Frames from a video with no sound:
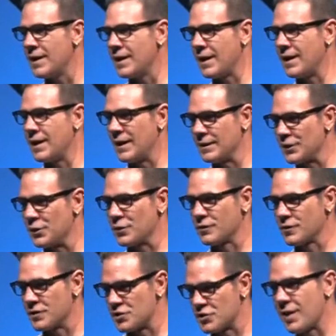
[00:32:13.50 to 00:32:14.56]
uh, a little
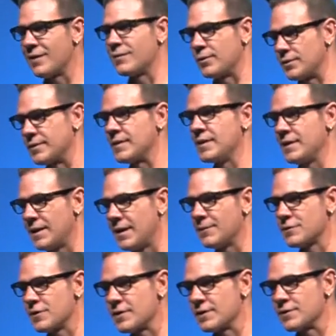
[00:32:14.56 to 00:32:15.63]
disheveled um,
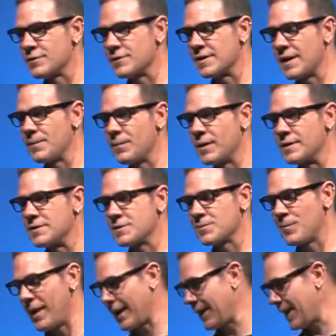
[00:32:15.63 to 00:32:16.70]
during those 10 months.
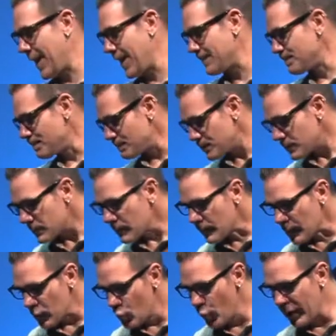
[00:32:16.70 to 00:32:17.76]
Mike and I we